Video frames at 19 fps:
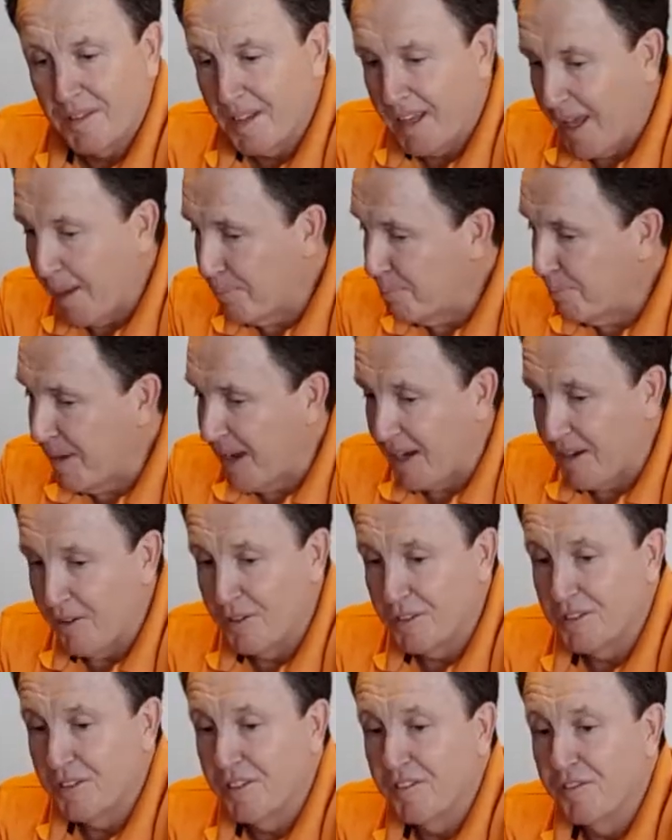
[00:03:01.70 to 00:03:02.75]
kept back on
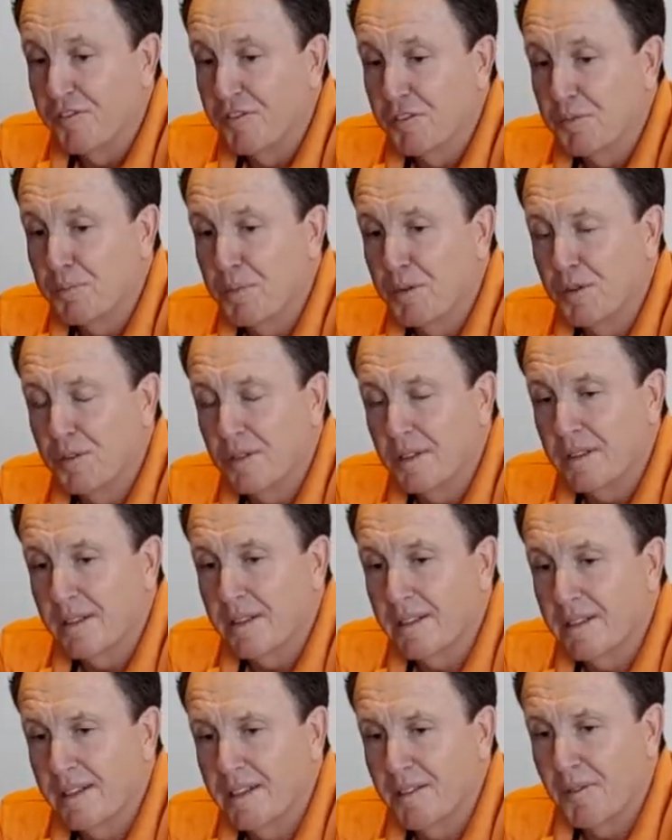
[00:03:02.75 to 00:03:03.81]
to the football. And
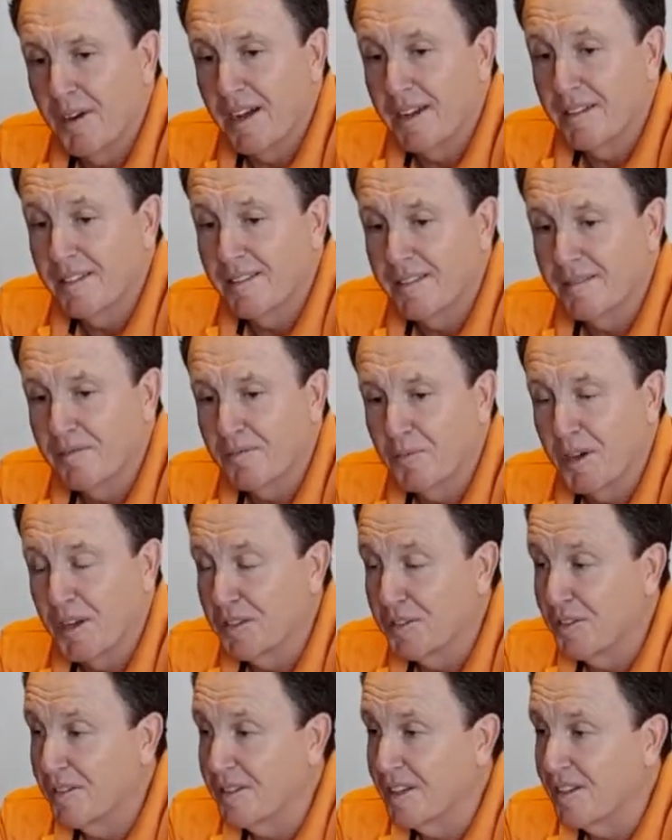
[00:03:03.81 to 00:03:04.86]
anyway, went
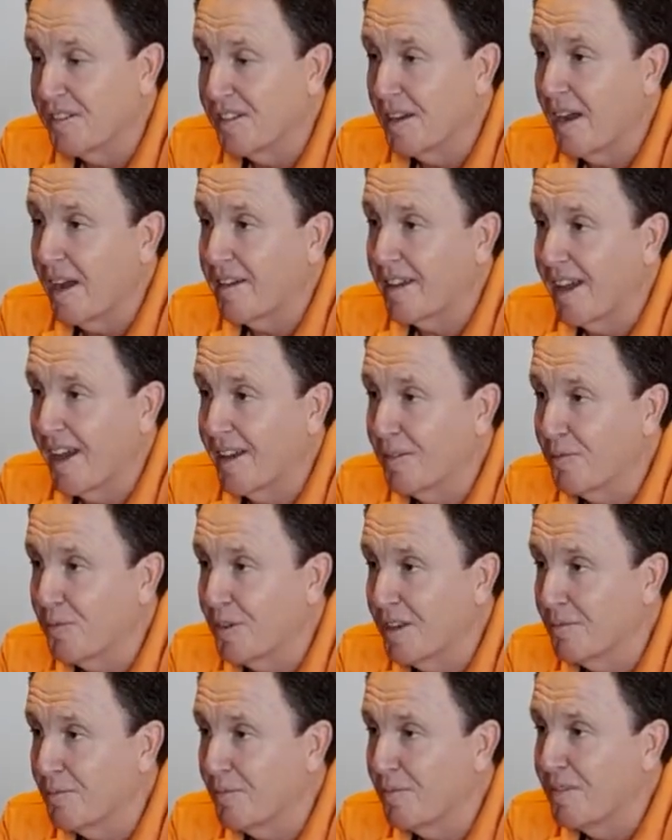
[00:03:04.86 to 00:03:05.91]
on. He said, okay,
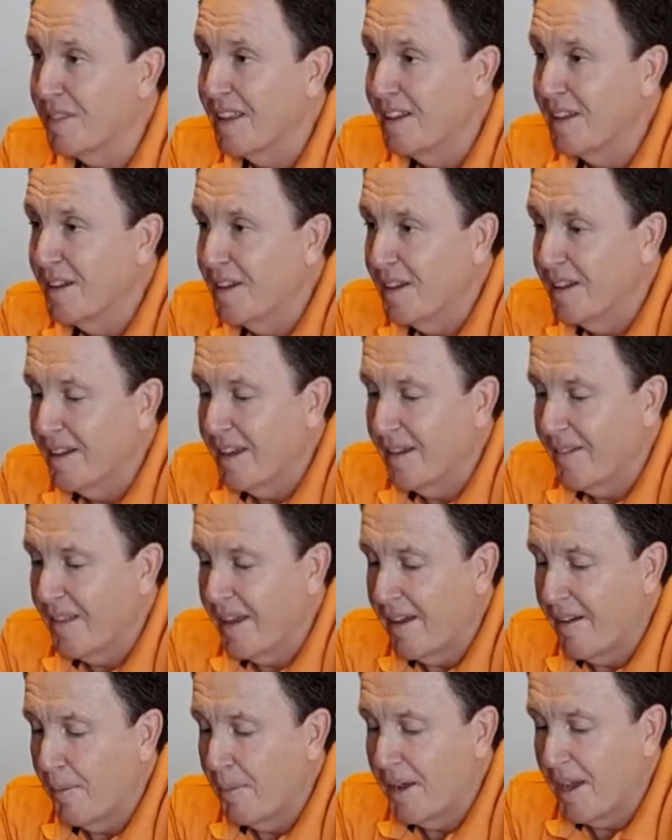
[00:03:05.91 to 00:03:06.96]
well,
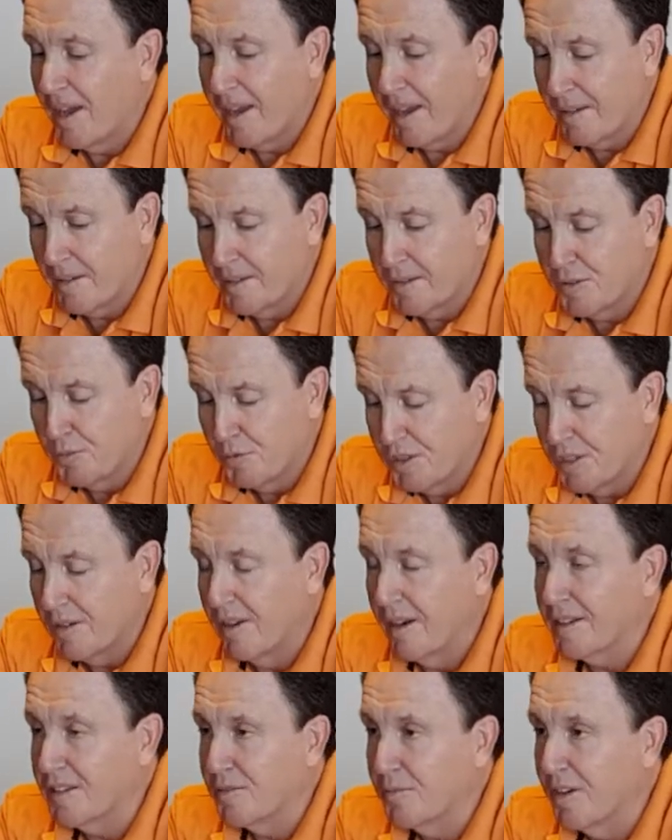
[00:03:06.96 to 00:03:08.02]
how would you
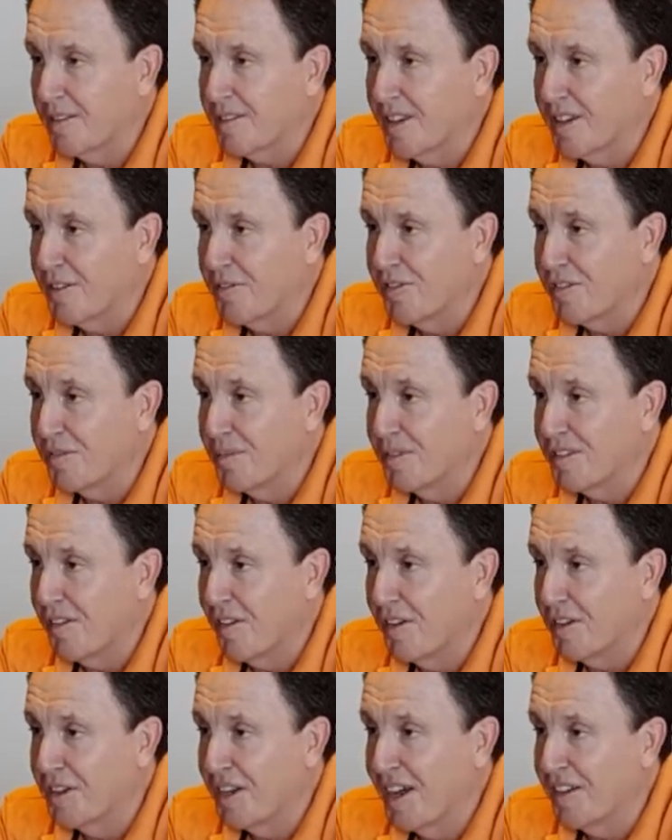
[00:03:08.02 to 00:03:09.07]
like to work the Christmas
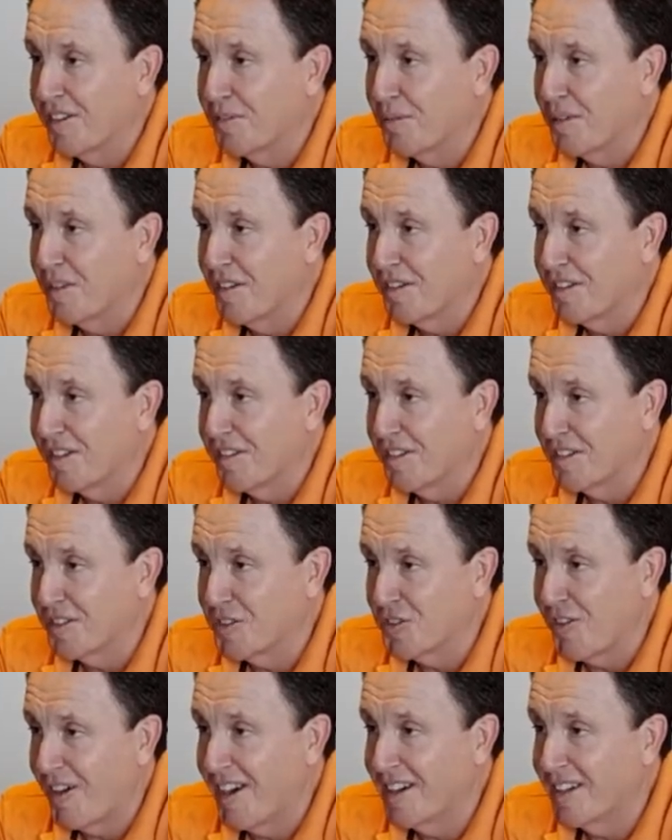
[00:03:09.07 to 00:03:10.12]
holidays with us as a
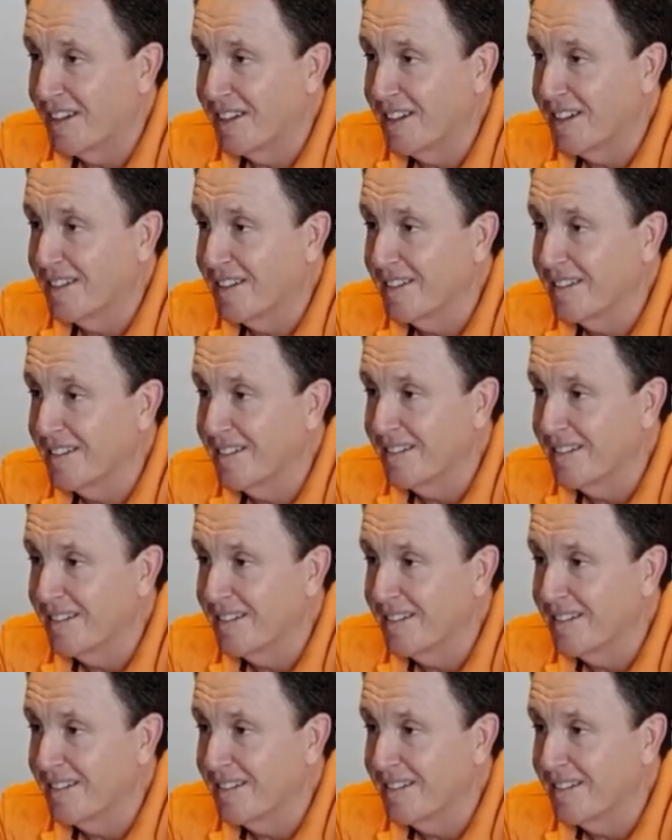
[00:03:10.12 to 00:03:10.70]
trainee?